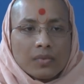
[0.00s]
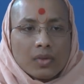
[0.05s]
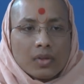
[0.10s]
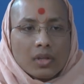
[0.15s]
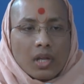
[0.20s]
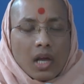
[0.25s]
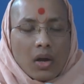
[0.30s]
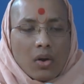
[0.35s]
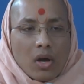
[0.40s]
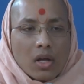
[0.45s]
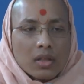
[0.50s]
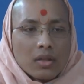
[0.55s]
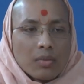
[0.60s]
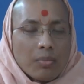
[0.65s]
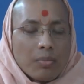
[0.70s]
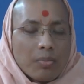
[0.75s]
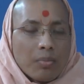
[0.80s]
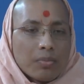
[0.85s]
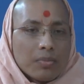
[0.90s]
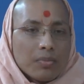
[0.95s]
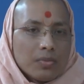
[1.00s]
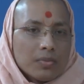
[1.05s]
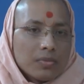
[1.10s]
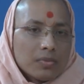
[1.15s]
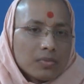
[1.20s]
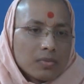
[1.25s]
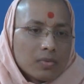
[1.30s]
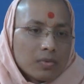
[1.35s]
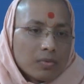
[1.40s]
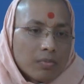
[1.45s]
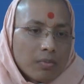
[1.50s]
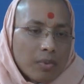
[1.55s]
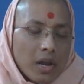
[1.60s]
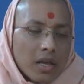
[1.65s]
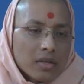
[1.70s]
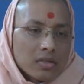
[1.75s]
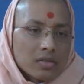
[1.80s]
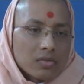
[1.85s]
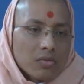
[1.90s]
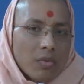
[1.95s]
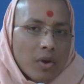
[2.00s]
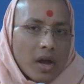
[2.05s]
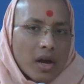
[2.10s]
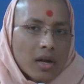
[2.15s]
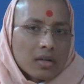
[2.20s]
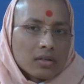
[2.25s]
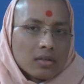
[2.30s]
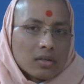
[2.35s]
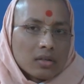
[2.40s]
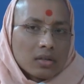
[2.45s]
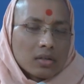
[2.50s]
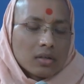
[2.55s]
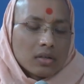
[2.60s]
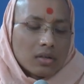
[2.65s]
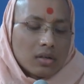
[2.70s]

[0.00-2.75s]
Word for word: Now on the place where the